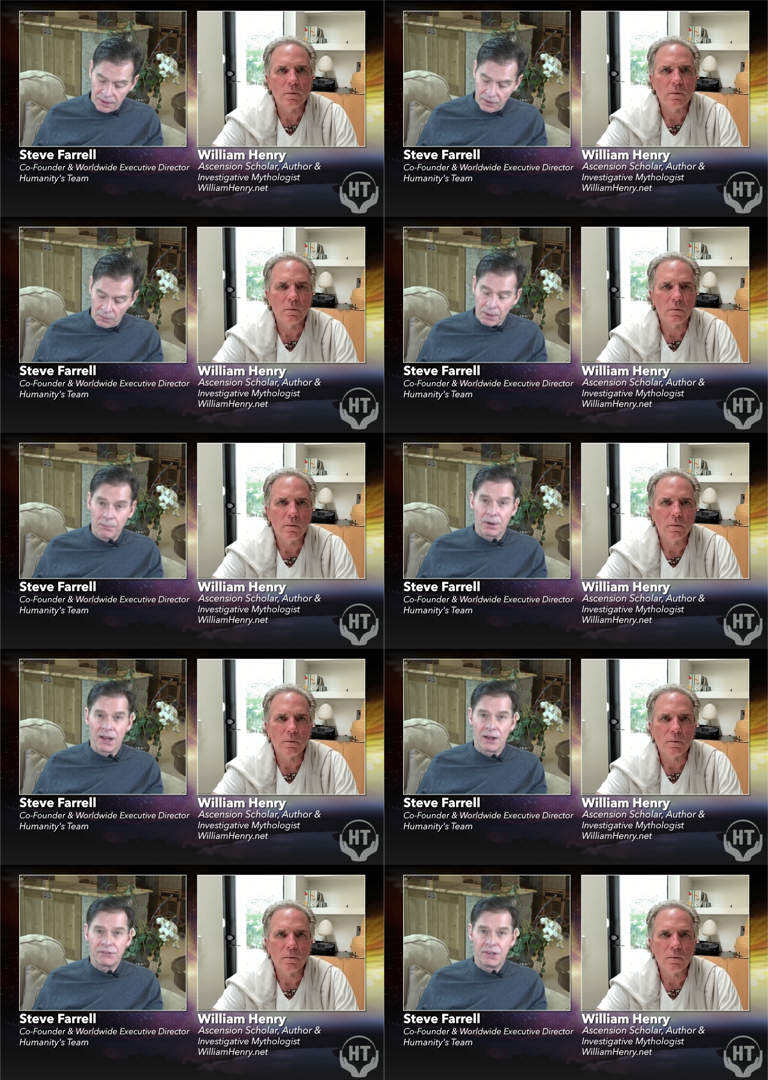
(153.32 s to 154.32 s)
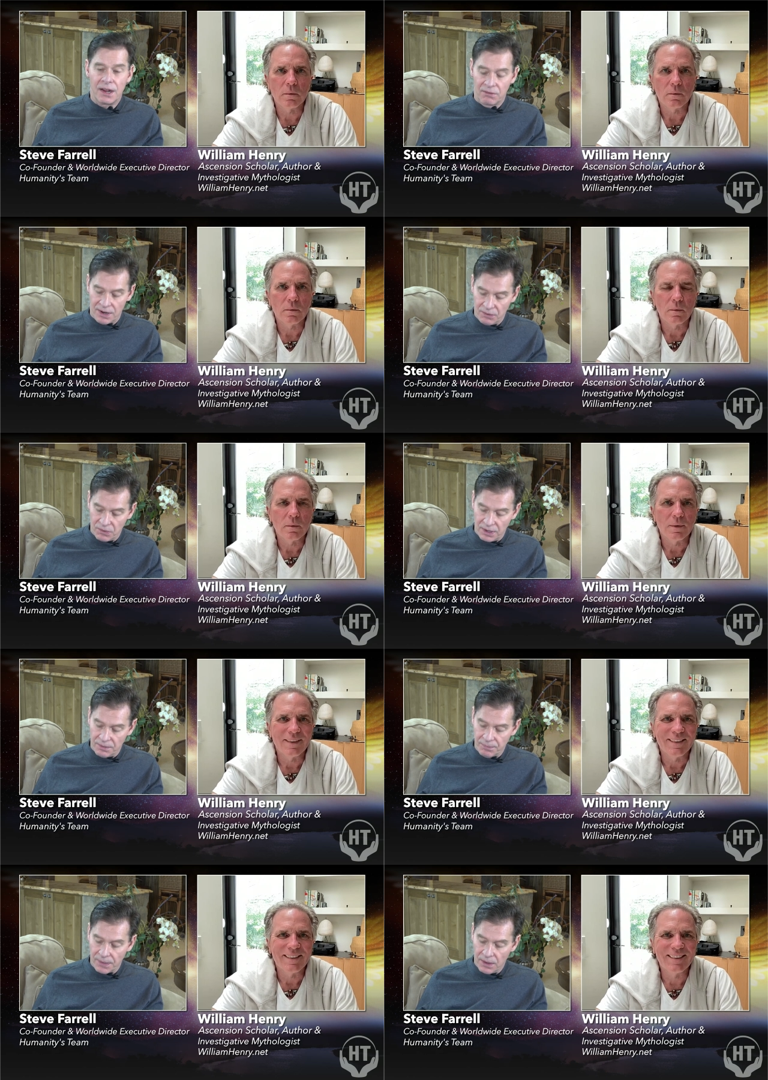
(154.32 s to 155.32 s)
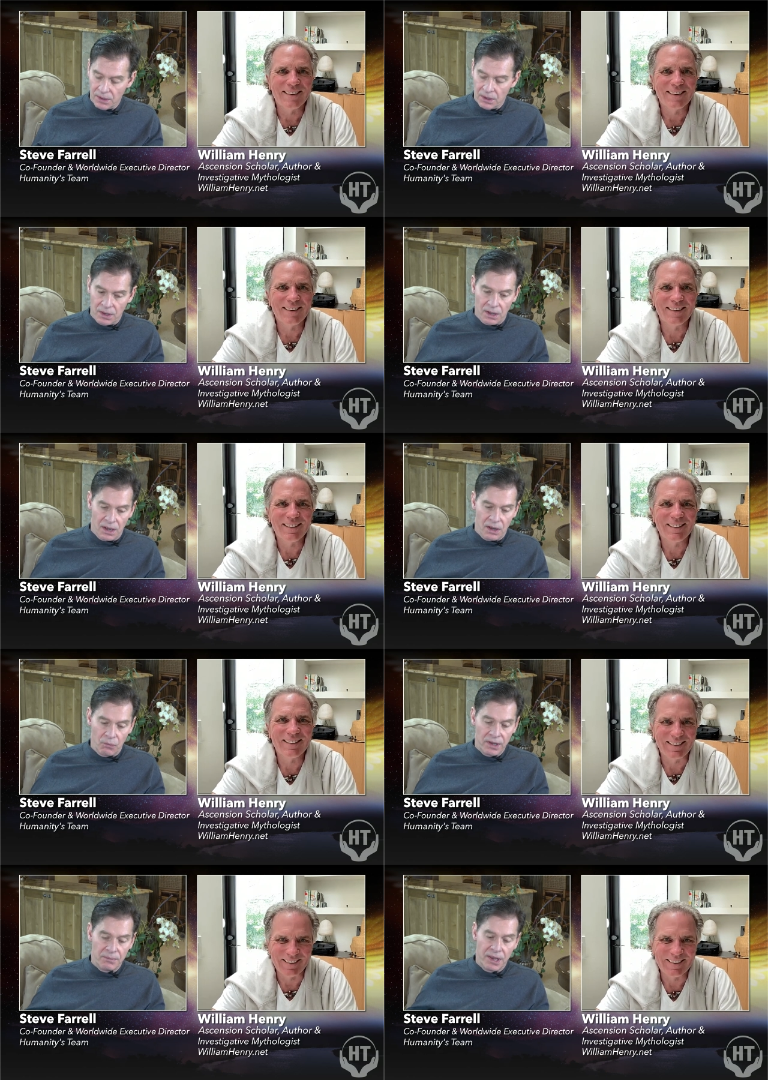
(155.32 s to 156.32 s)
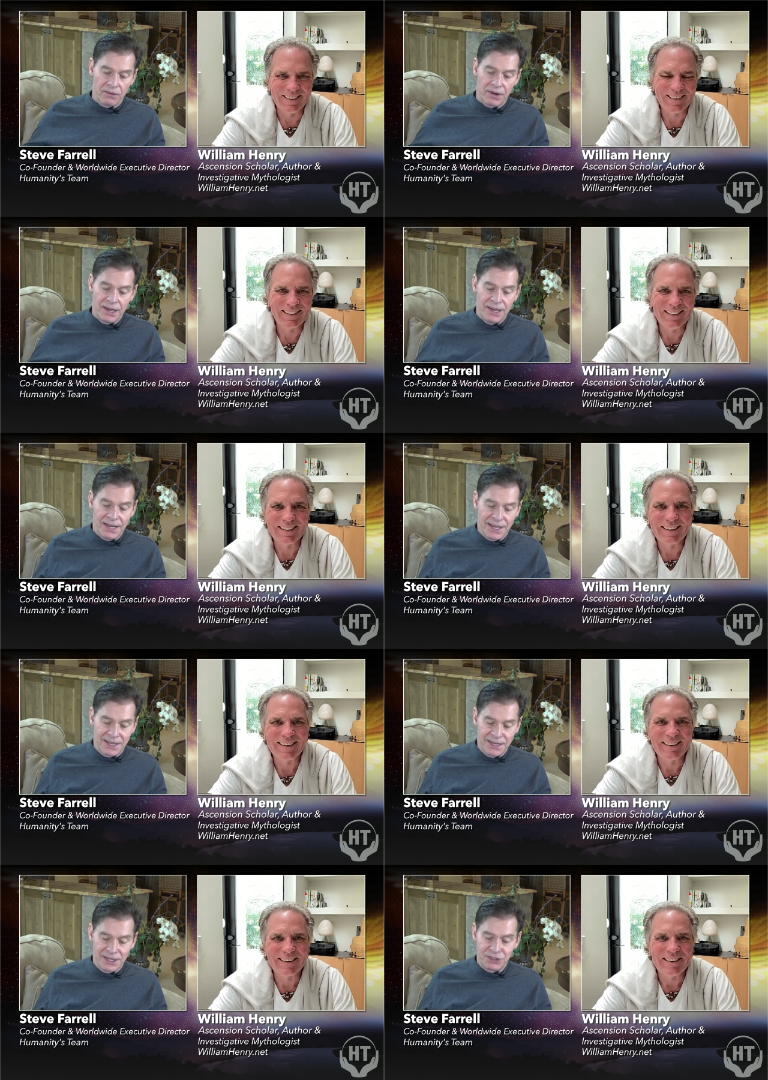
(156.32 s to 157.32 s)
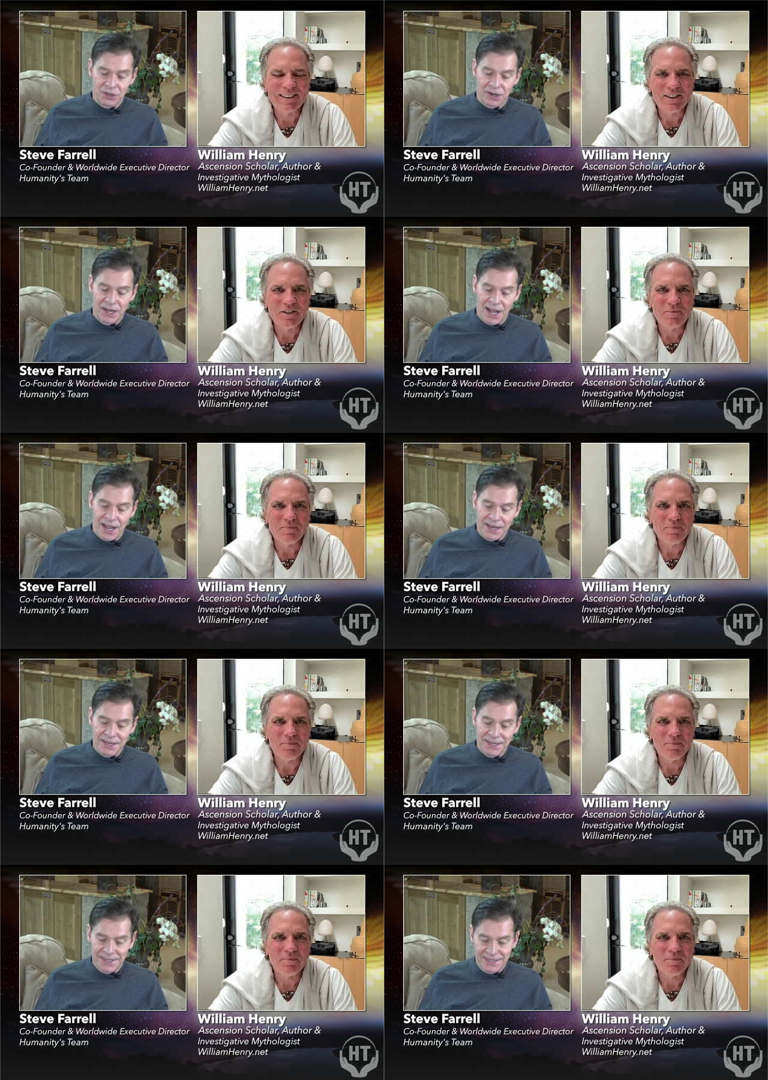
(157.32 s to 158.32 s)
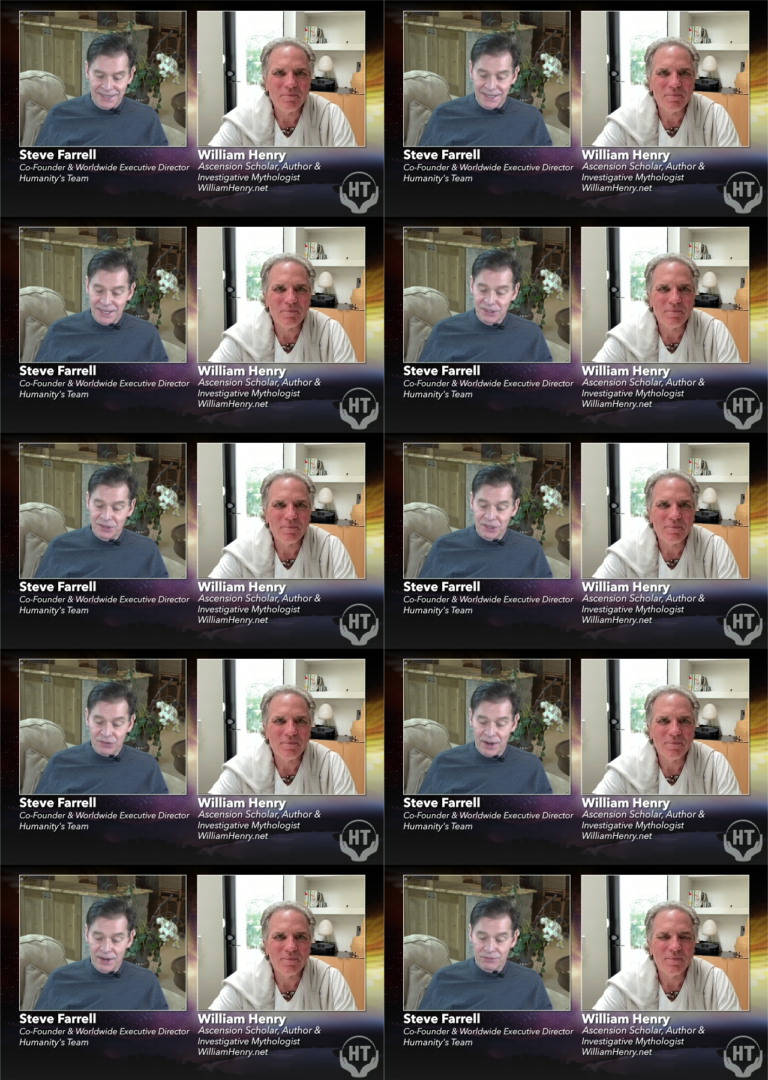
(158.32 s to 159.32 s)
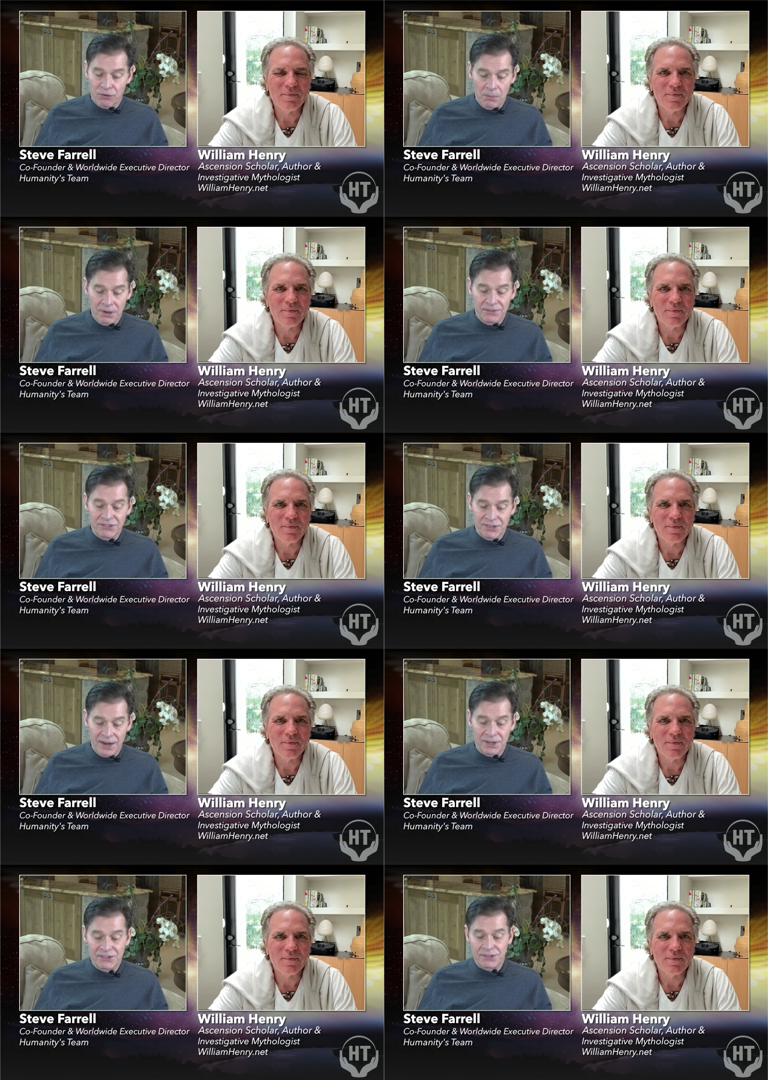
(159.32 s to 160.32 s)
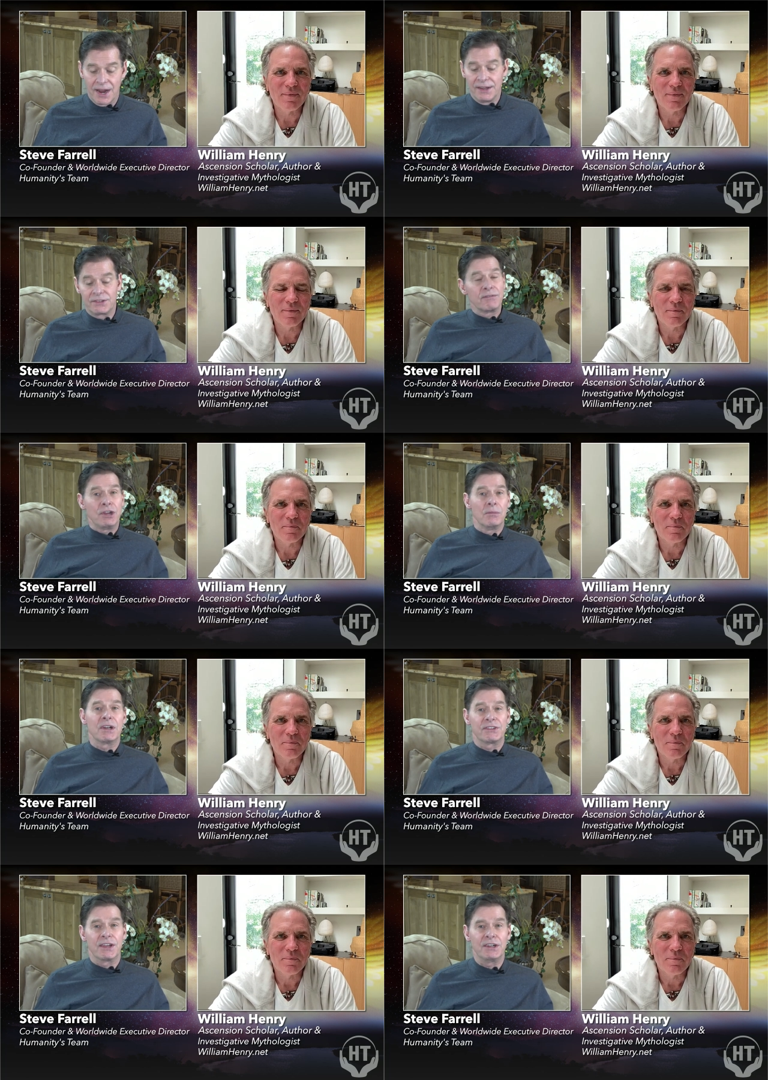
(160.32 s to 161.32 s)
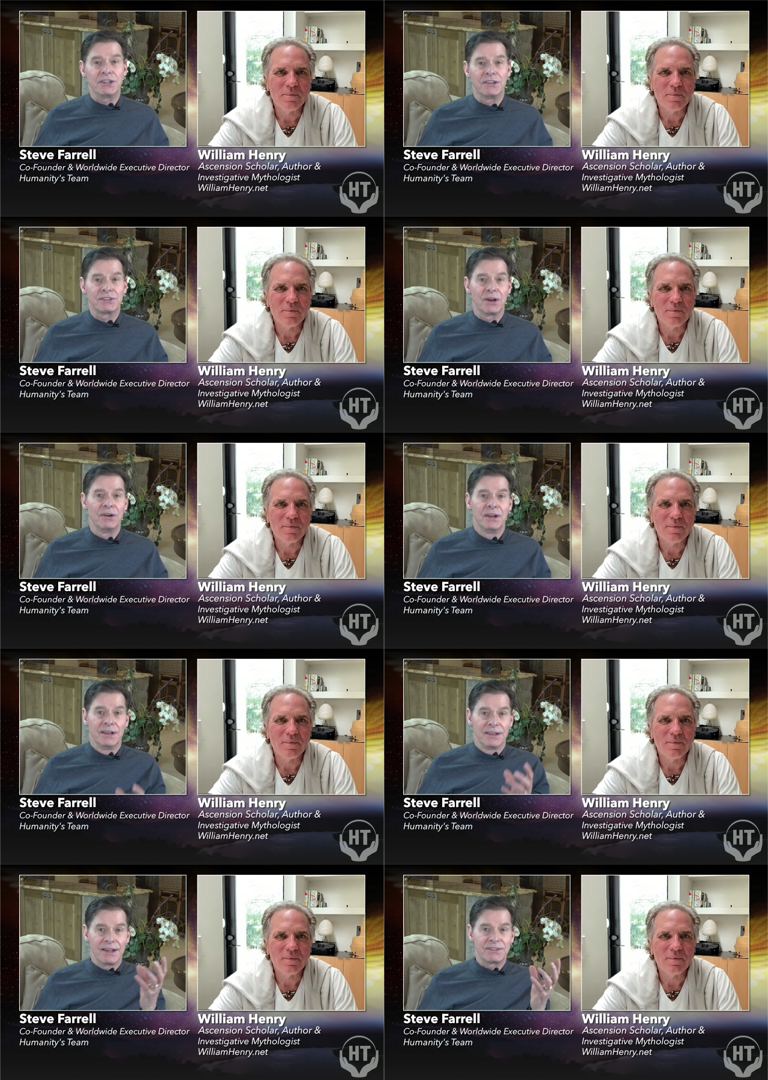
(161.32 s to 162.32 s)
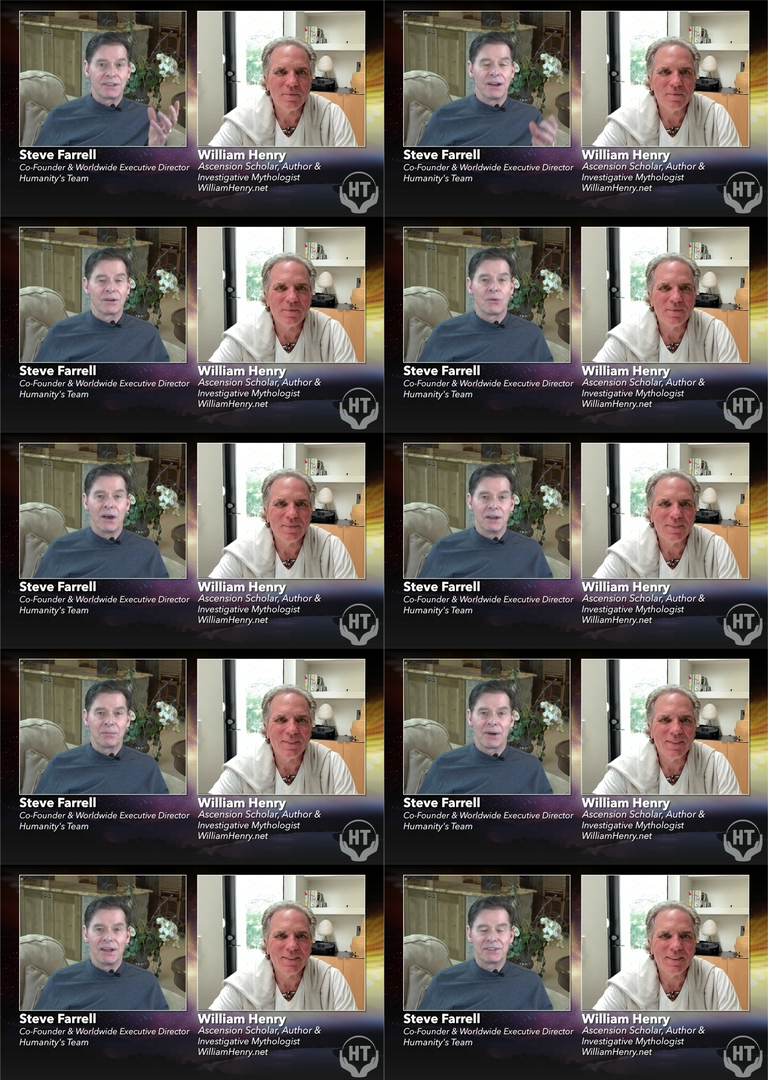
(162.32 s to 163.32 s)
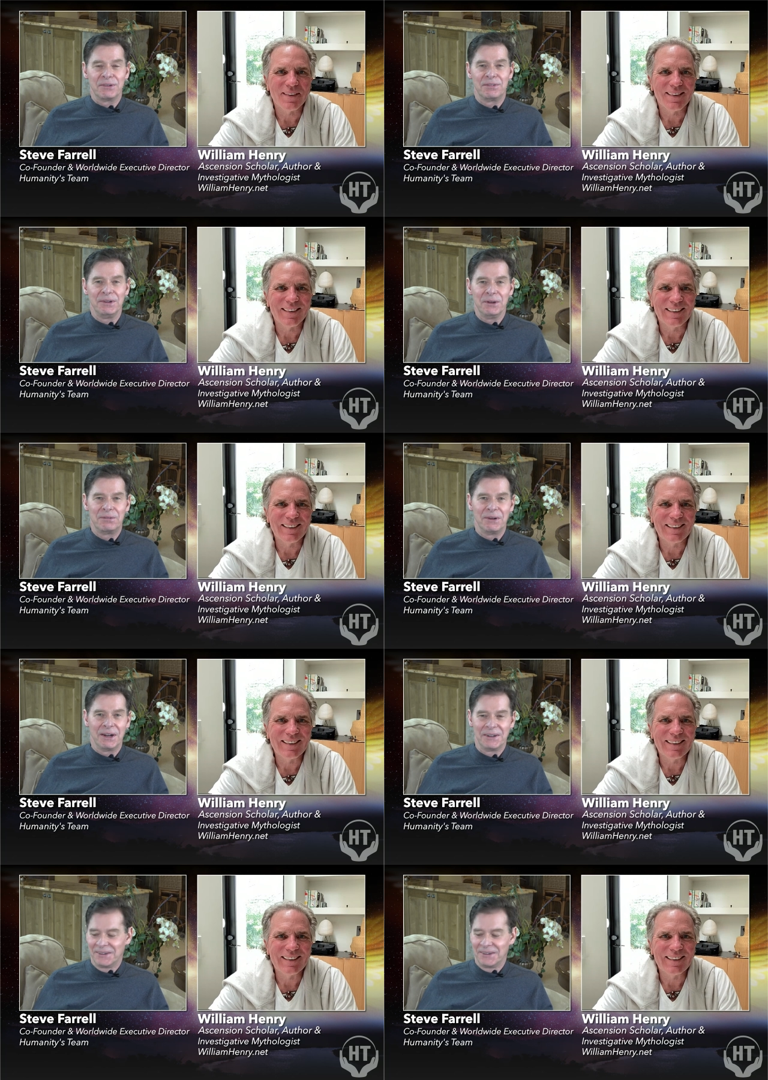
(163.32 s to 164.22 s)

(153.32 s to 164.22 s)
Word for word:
Speaker 1: I hope I'm pronouncing that right, William. Uh, William mm-hmm. Henry uh, is your guide into the transformative sacred science of human ascension. So that's uh, quite impressive. You've uh,